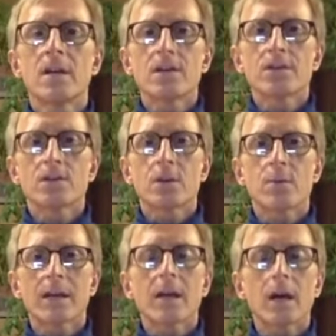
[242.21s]
So
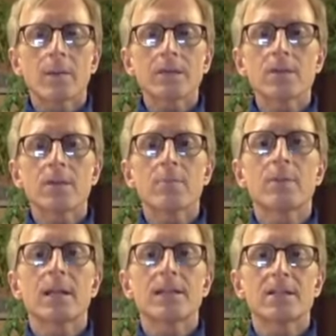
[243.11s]
by coming to the
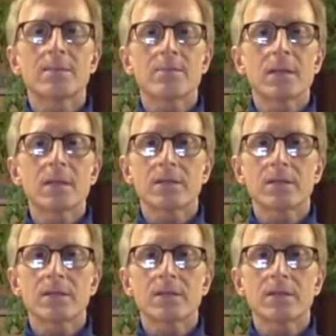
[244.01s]
place in the middle,